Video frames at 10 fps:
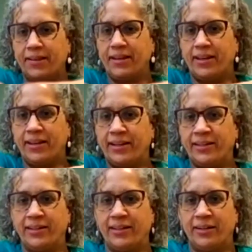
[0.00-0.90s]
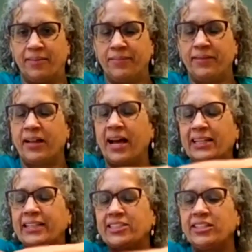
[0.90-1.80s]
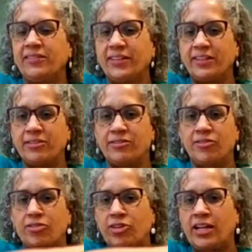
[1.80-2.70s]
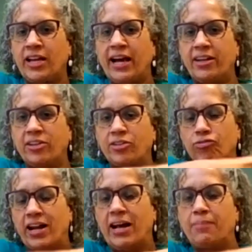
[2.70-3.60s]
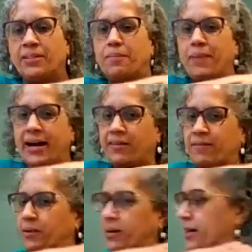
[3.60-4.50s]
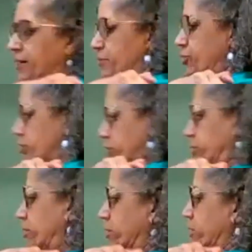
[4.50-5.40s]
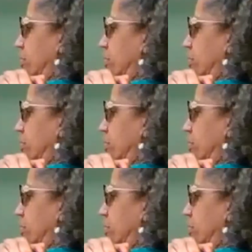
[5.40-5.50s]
And I like to even kind of grab in the back of the shoulder,